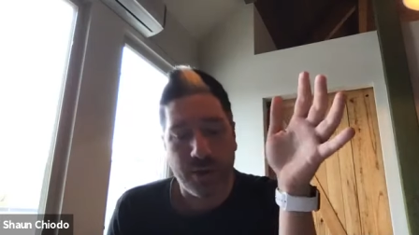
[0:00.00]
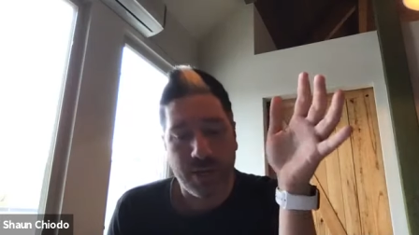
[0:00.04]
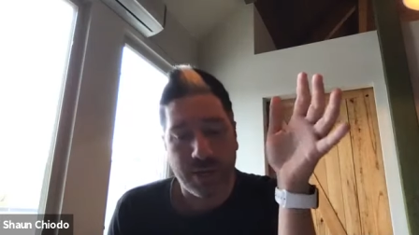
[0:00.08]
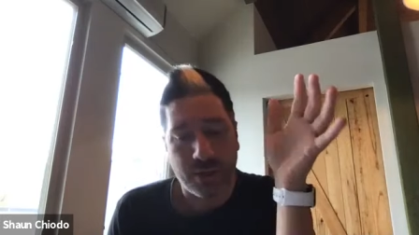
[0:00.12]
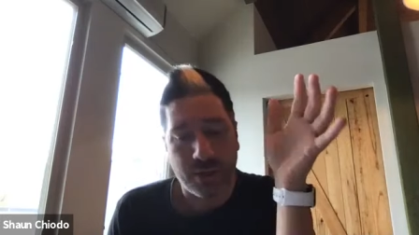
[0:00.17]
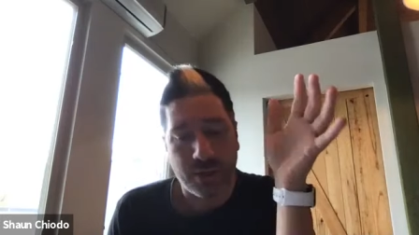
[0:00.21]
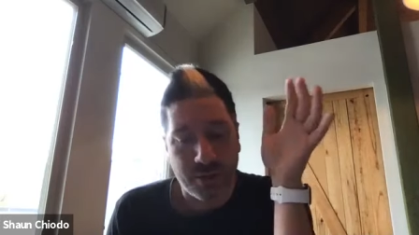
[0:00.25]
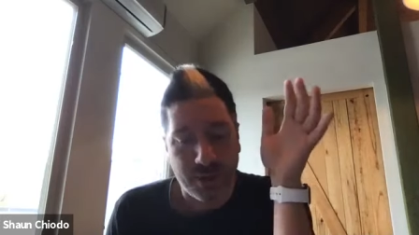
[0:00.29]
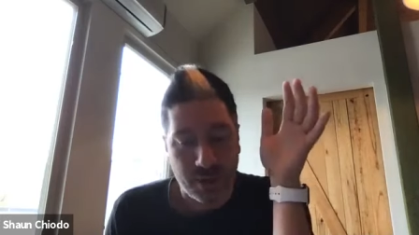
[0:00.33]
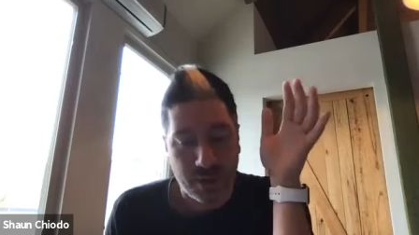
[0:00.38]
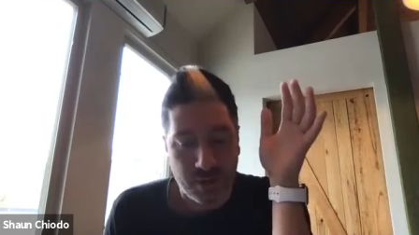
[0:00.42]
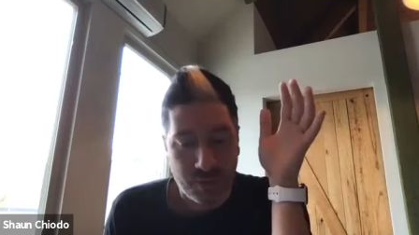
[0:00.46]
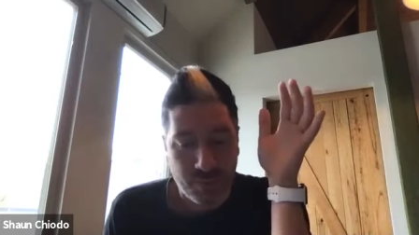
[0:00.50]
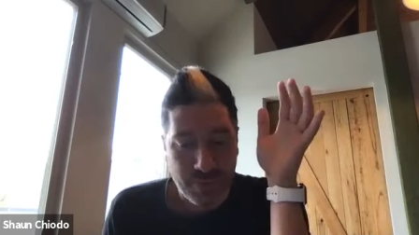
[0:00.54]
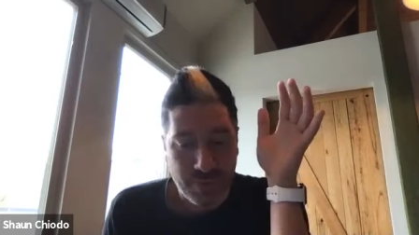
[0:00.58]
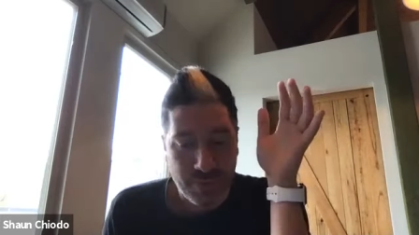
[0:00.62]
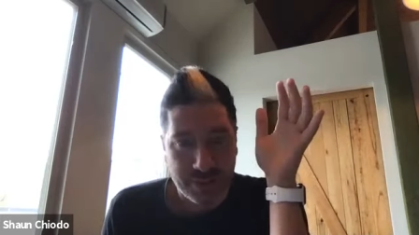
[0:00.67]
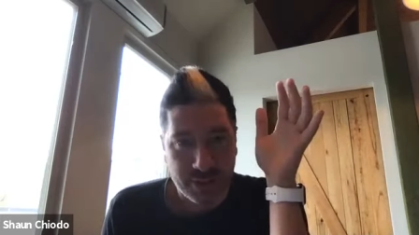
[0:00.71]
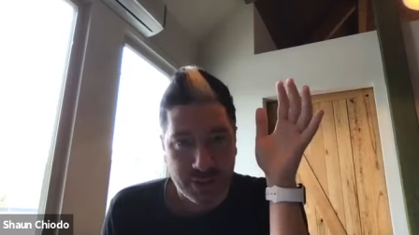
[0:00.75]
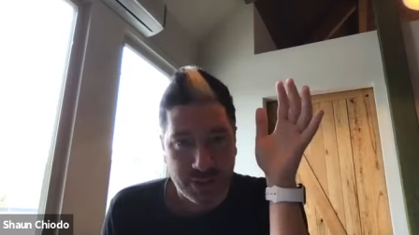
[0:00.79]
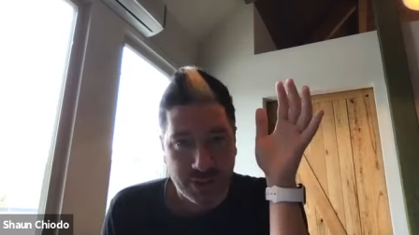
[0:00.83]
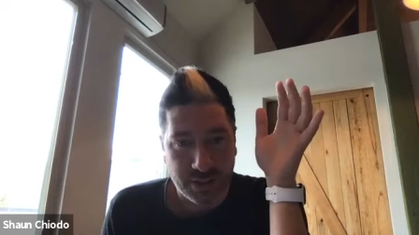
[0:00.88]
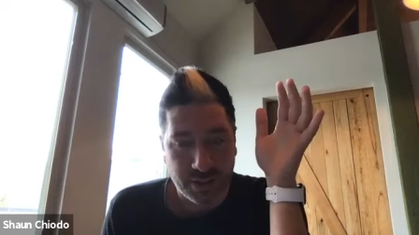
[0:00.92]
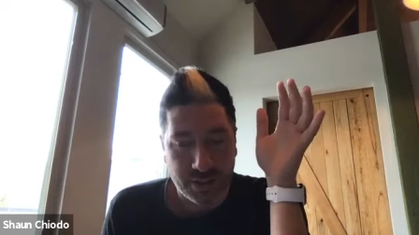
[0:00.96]
I know that you
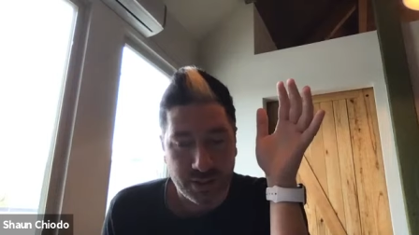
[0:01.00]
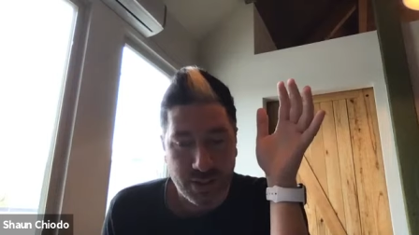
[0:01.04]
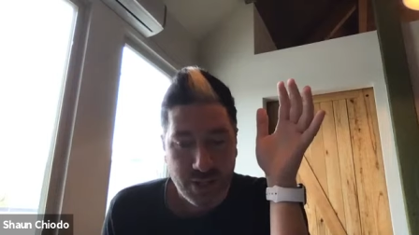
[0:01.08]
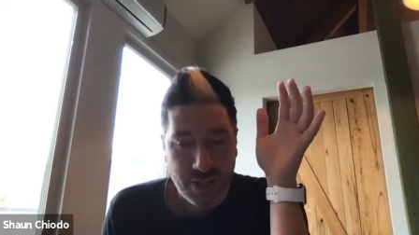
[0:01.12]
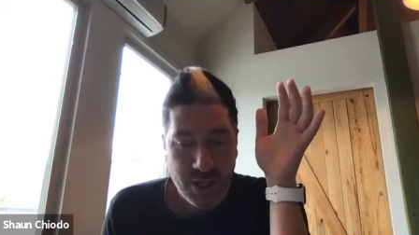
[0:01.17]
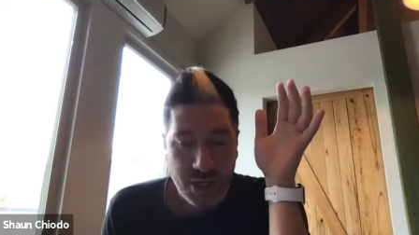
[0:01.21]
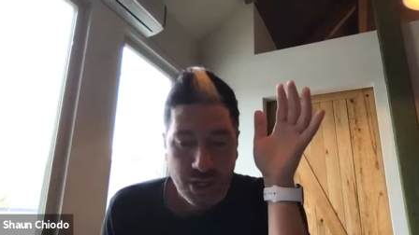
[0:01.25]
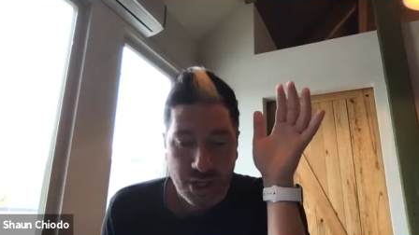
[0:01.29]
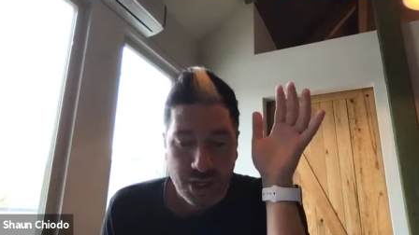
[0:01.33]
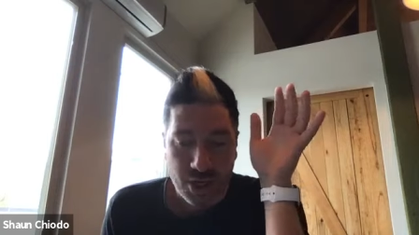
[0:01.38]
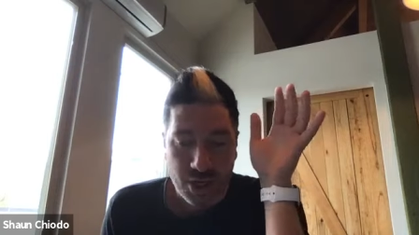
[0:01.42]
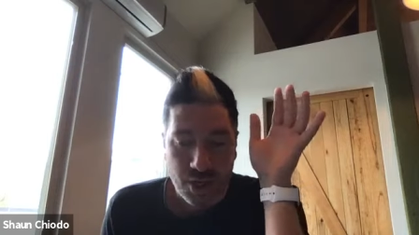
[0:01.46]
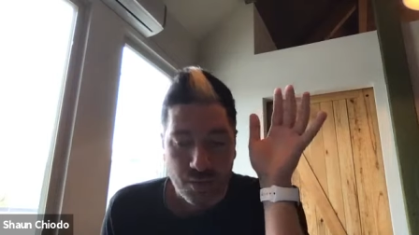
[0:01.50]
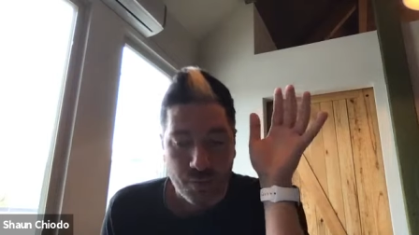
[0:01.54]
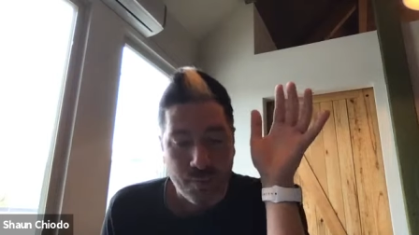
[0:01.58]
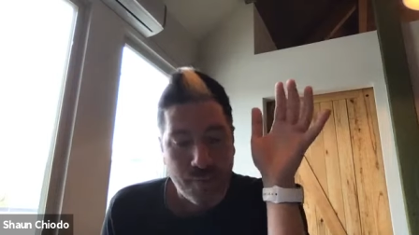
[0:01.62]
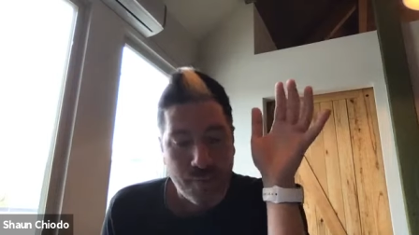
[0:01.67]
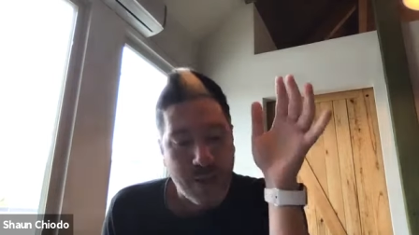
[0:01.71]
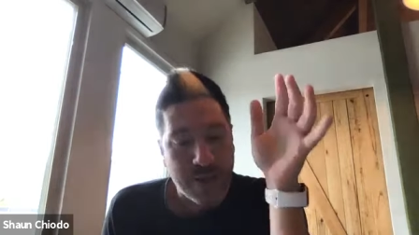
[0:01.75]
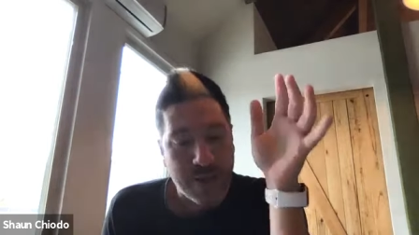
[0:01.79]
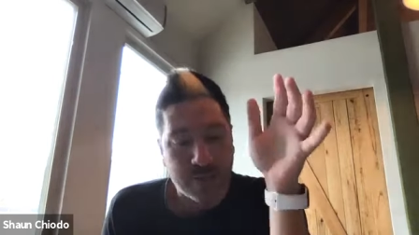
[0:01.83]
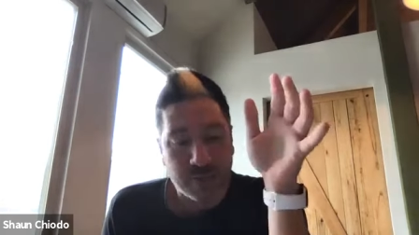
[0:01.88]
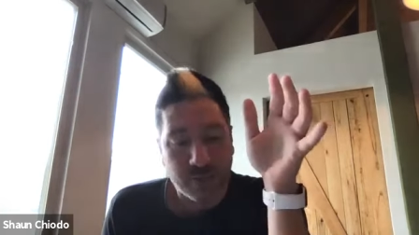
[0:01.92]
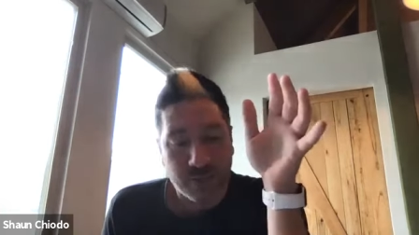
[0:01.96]
mentioned, you know,
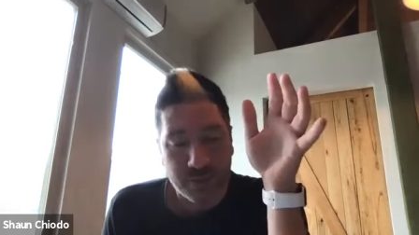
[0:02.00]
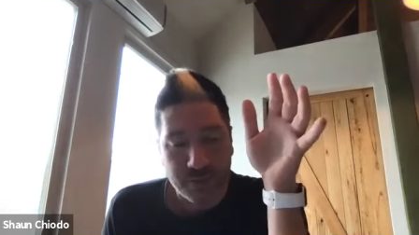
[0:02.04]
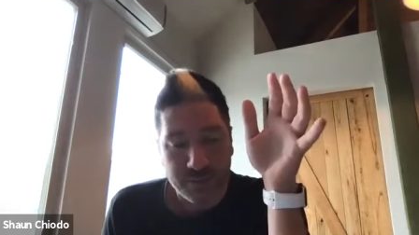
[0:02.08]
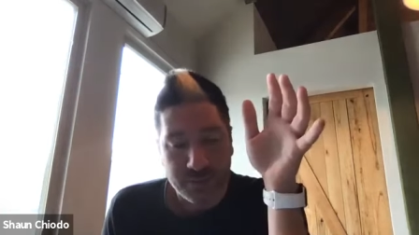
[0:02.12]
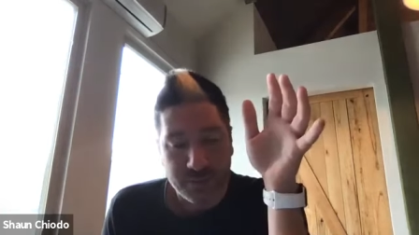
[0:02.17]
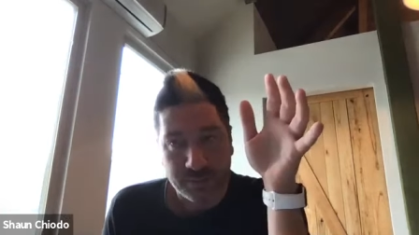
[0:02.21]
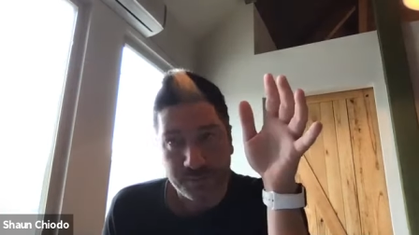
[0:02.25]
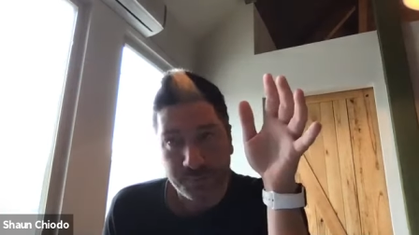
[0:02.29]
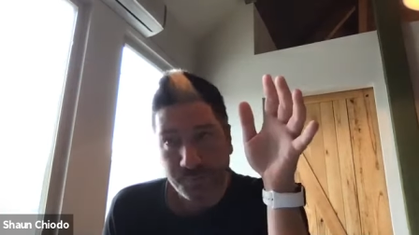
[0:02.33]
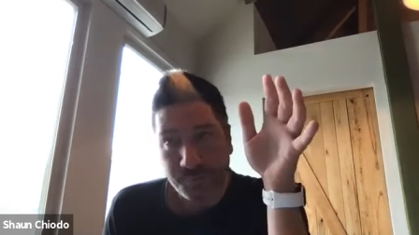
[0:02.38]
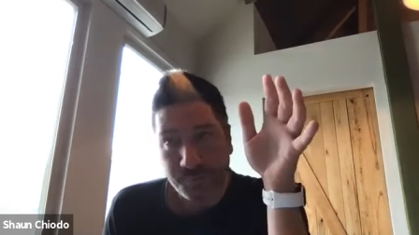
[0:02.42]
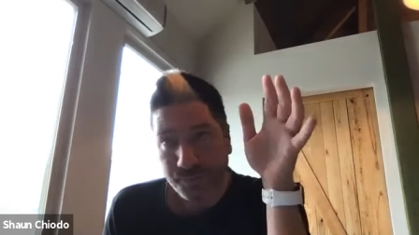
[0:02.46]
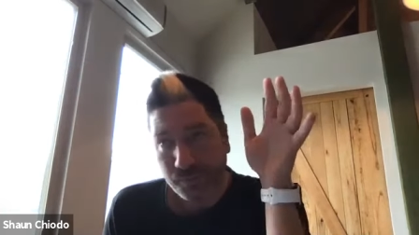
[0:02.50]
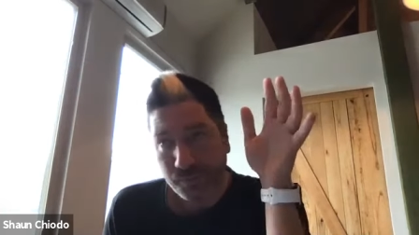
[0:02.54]
mentors and